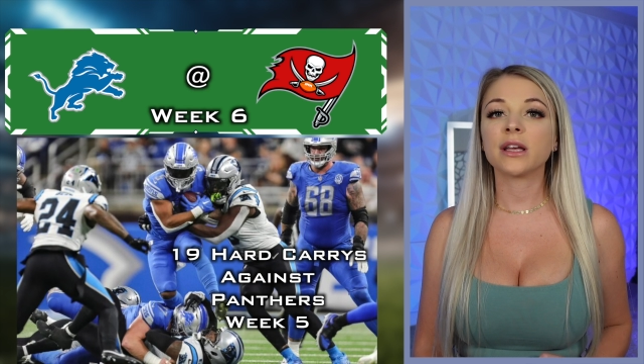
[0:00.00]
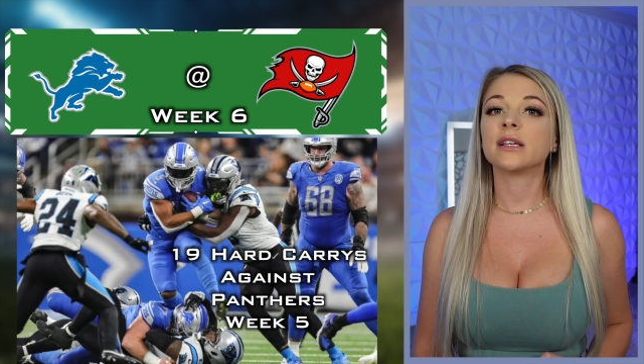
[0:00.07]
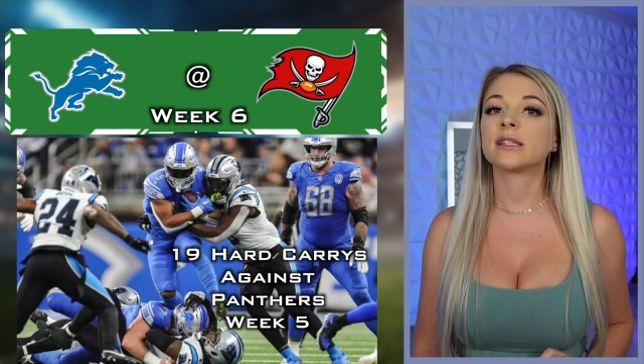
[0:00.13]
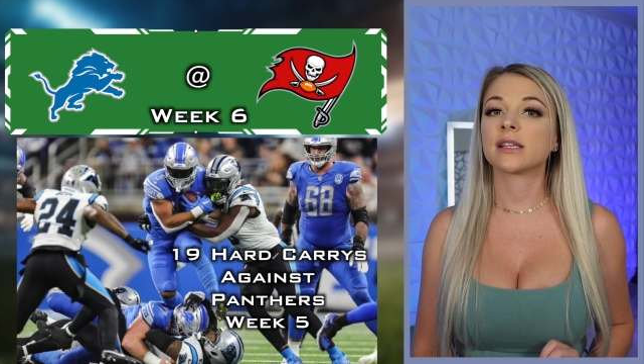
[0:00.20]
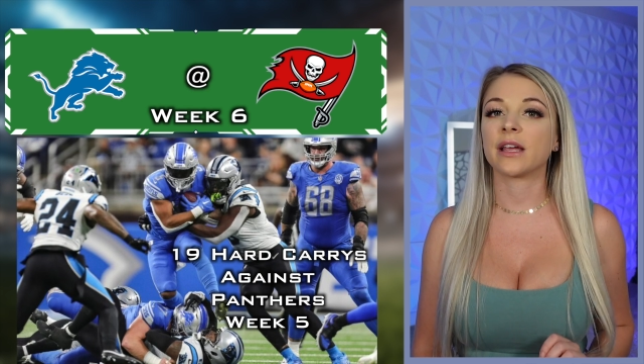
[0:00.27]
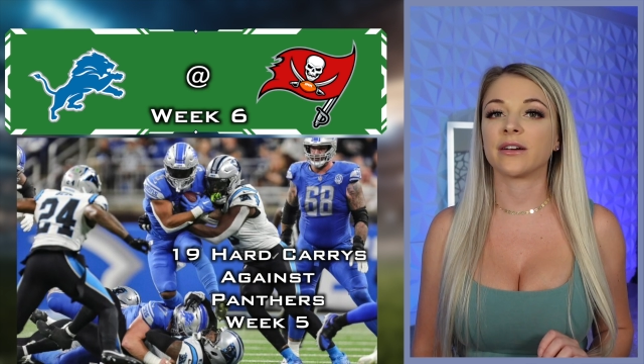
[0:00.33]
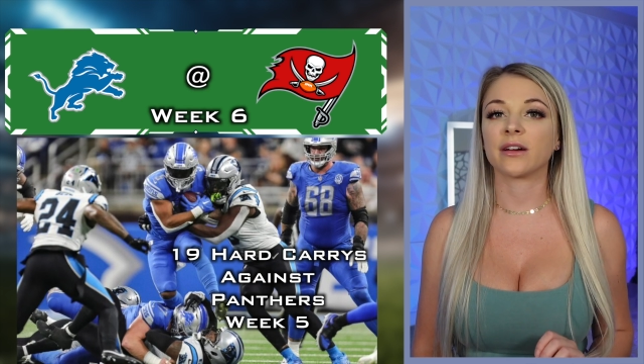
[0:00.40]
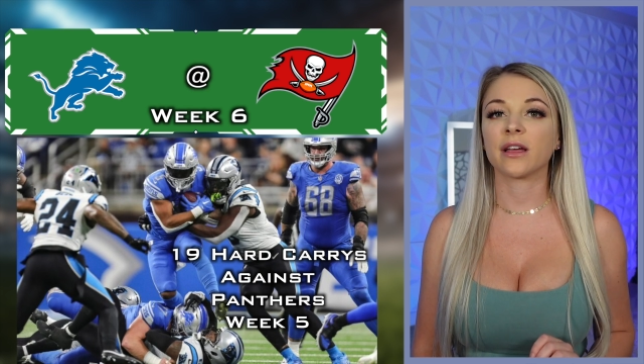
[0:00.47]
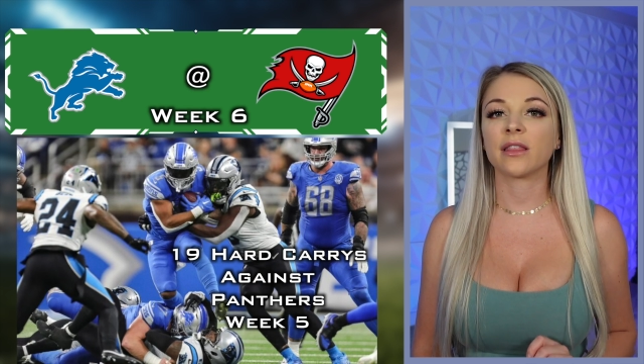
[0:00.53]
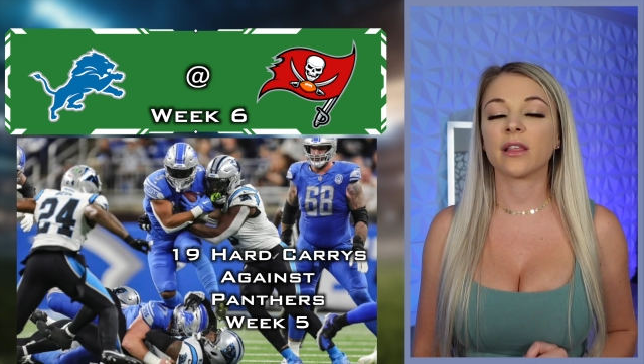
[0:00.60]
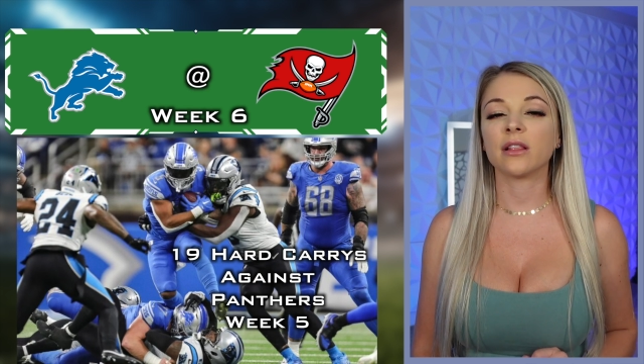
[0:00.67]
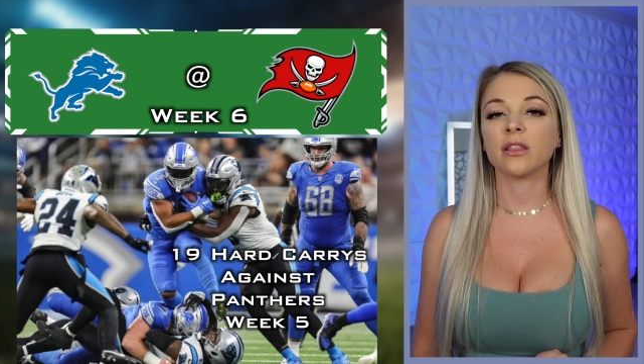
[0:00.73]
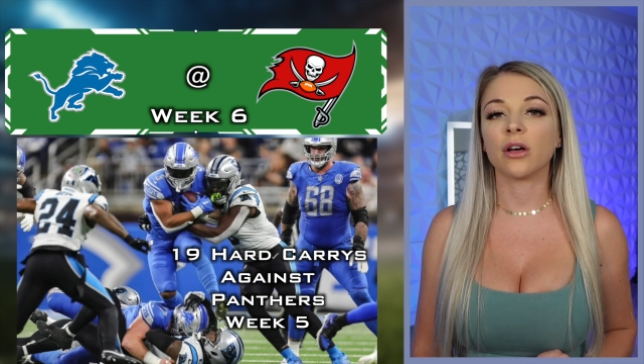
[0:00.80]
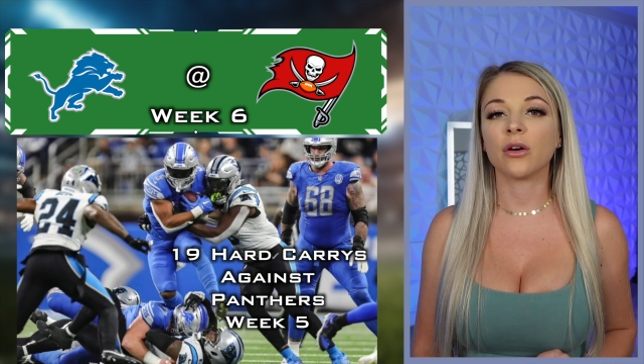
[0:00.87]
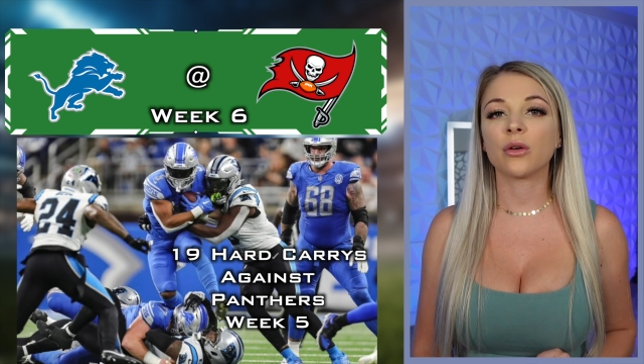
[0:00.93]
is carrying the
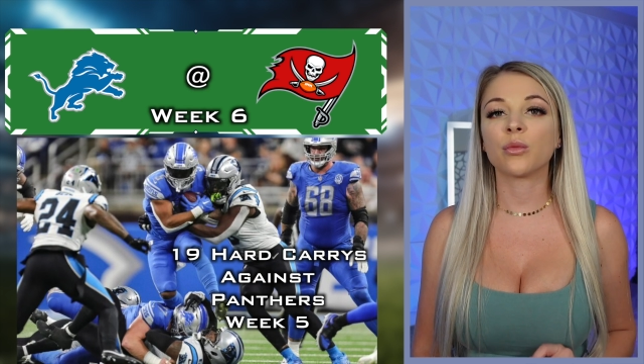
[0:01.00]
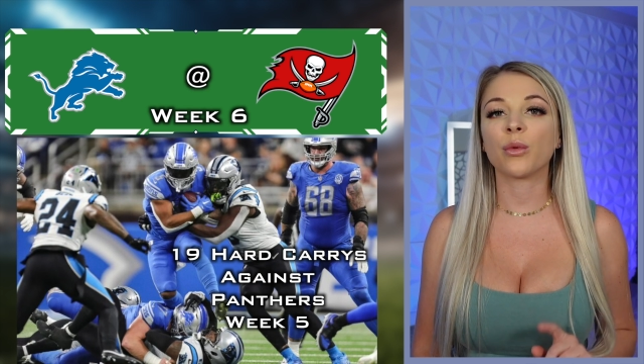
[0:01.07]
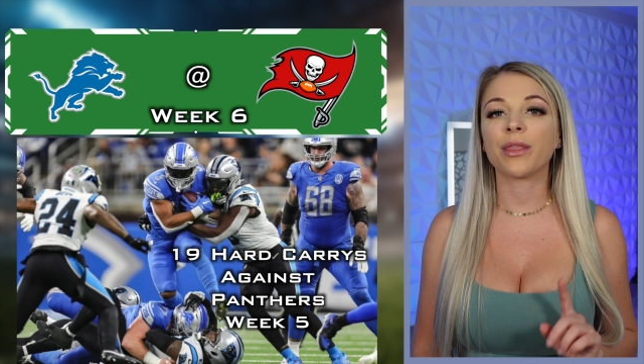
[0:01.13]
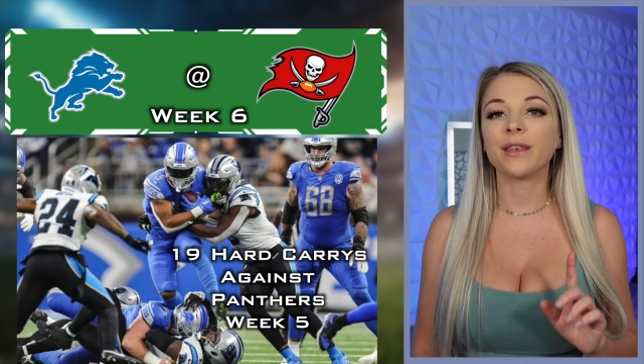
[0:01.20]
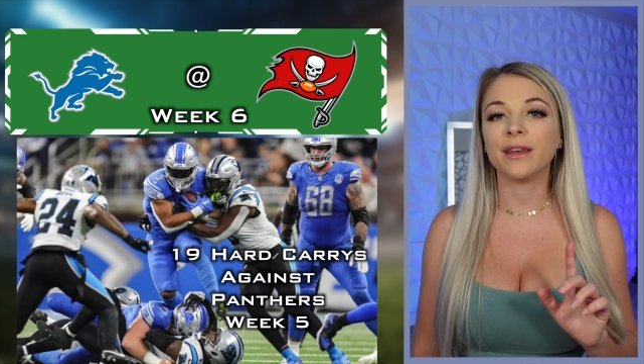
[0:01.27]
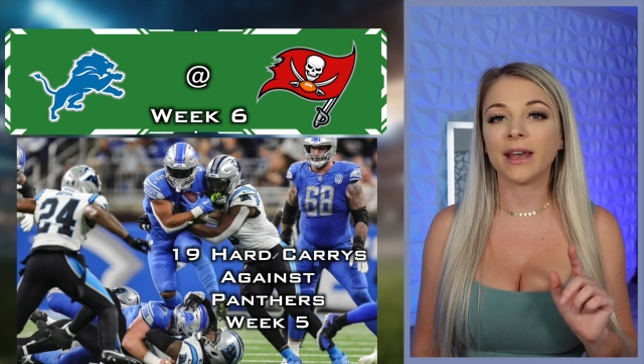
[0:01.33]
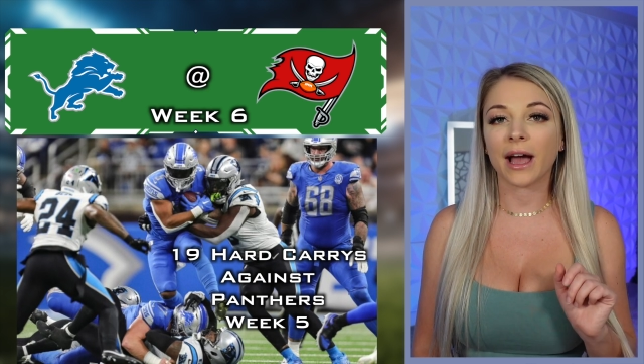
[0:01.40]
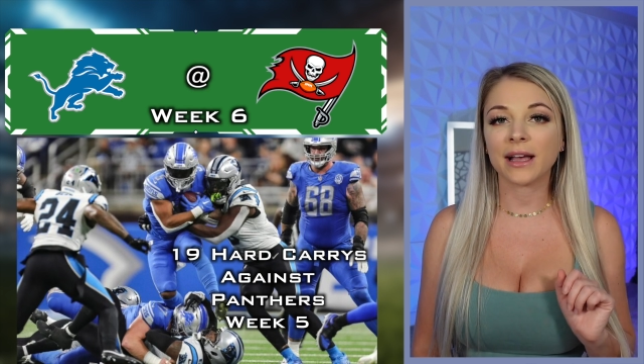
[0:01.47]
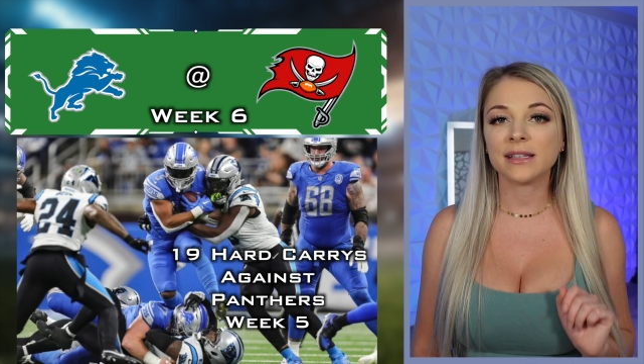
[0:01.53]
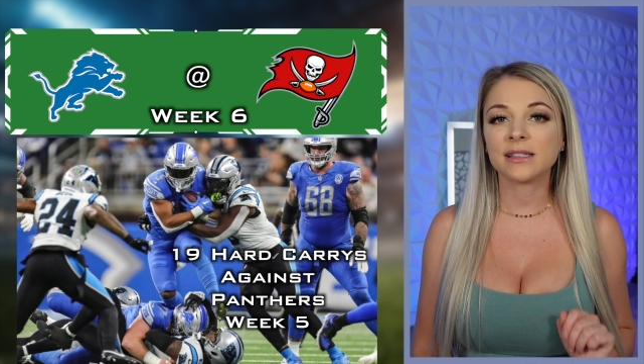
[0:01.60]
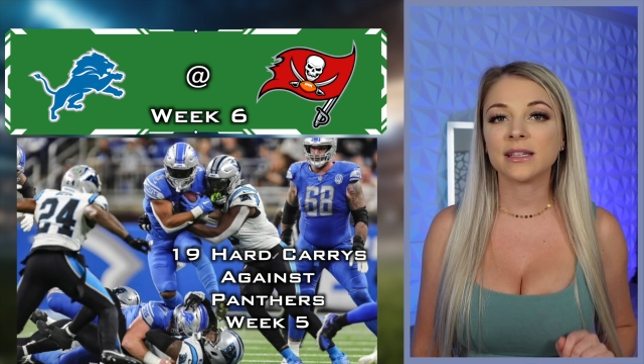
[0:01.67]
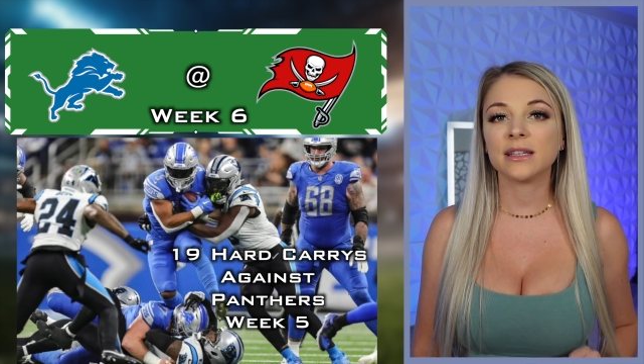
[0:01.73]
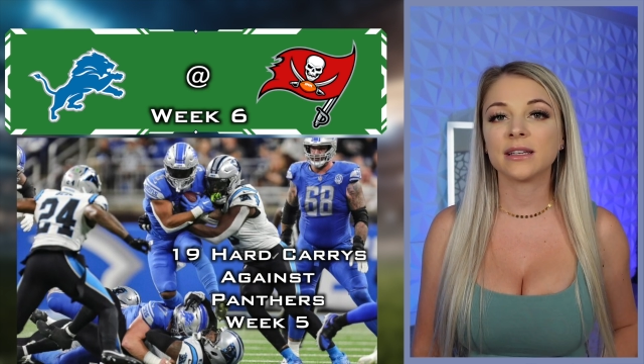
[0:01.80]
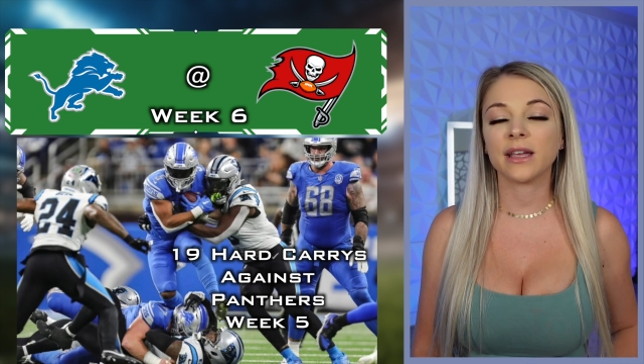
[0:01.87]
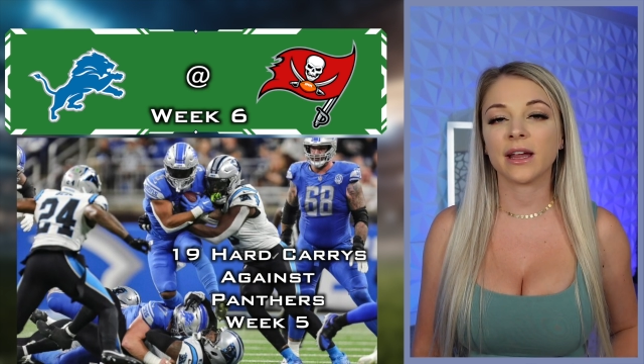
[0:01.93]
load with
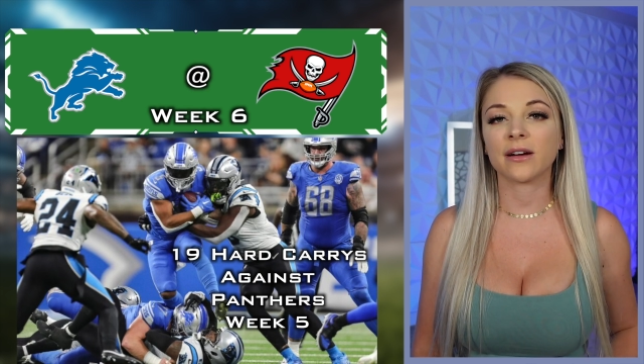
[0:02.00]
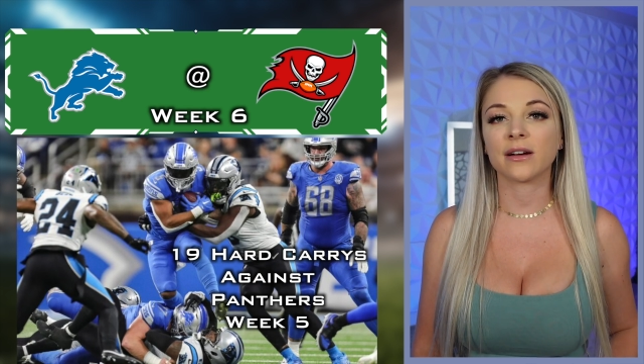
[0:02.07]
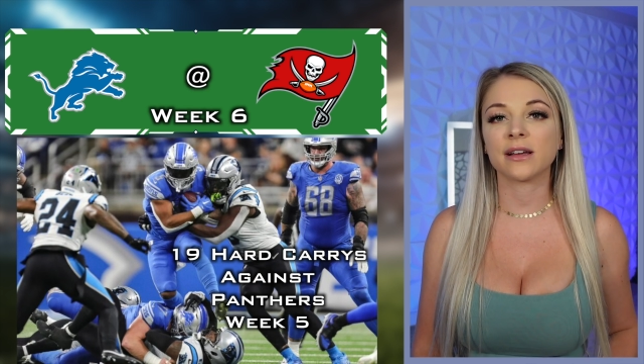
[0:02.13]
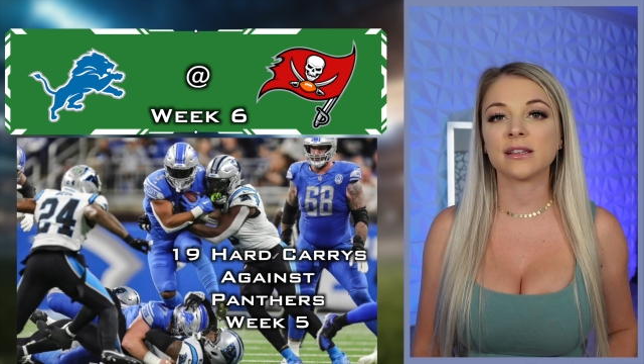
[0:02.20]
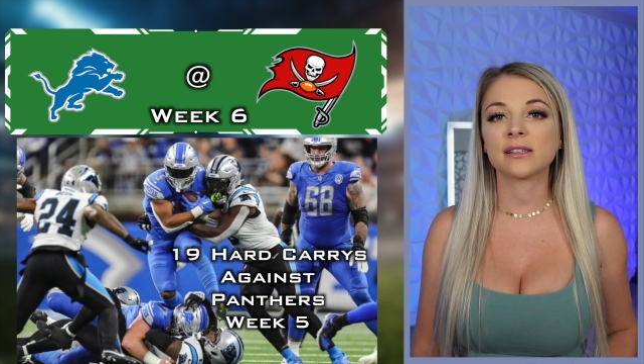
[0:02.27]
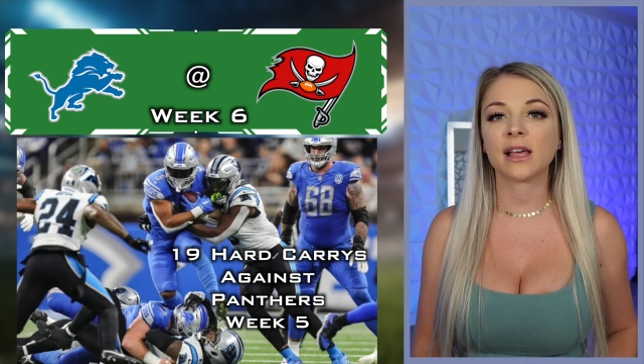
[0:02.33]
19 carries